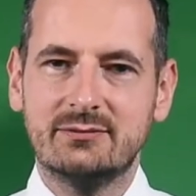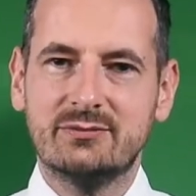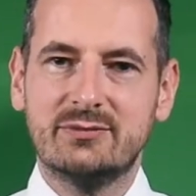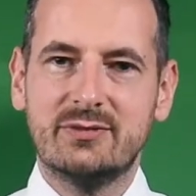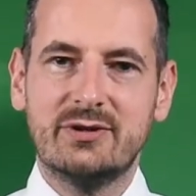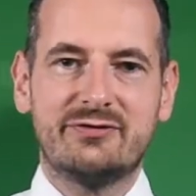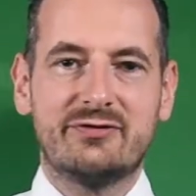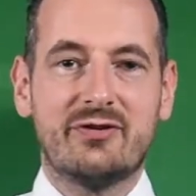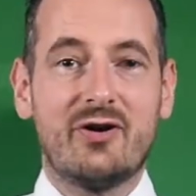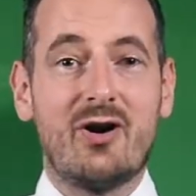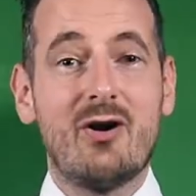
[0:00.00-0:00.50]

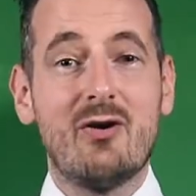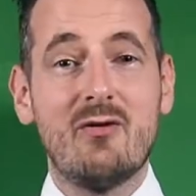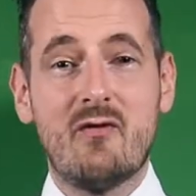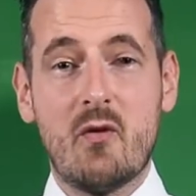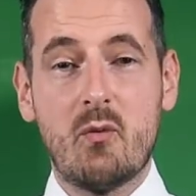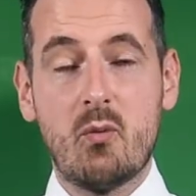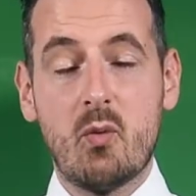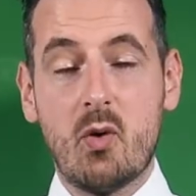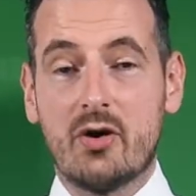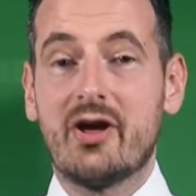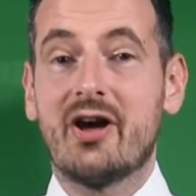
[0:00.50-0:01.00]
With over
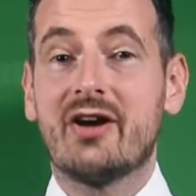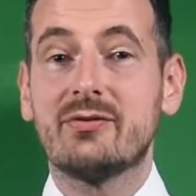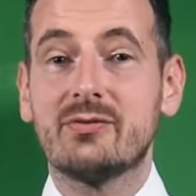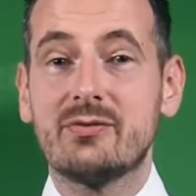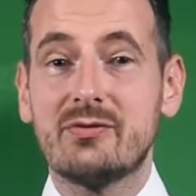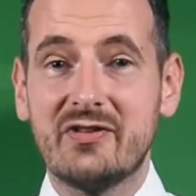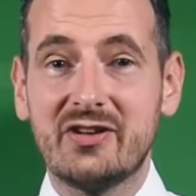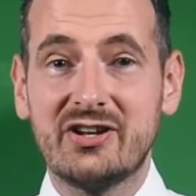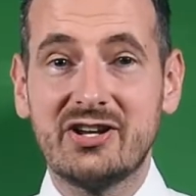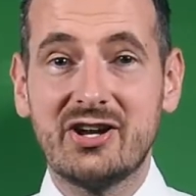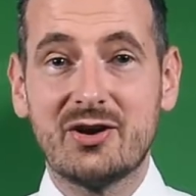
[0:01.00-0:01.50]

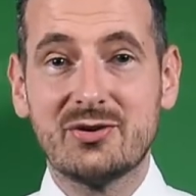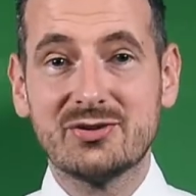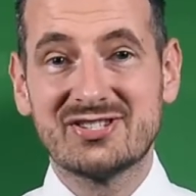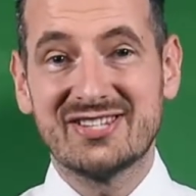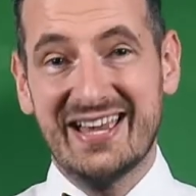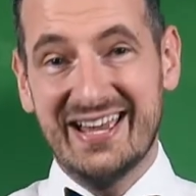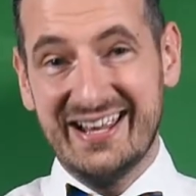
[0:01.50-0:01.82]
100 videos